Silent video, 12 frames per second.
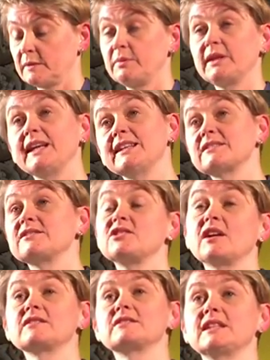But it isn't
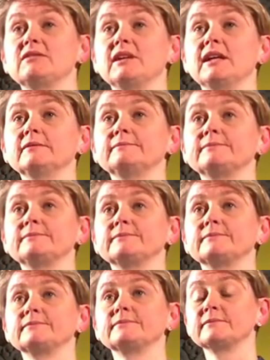just Syria.
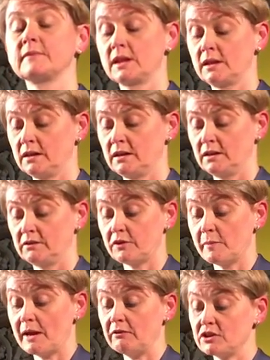
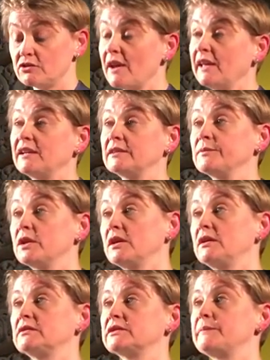From Eritrea,
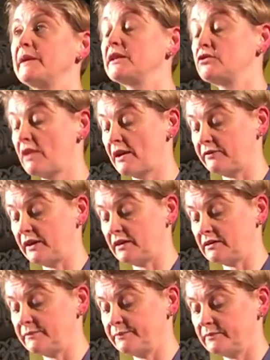girls being
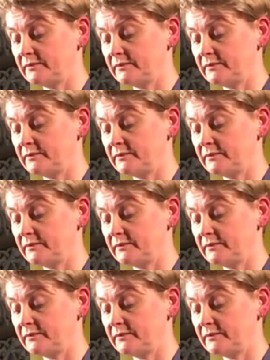trafficked.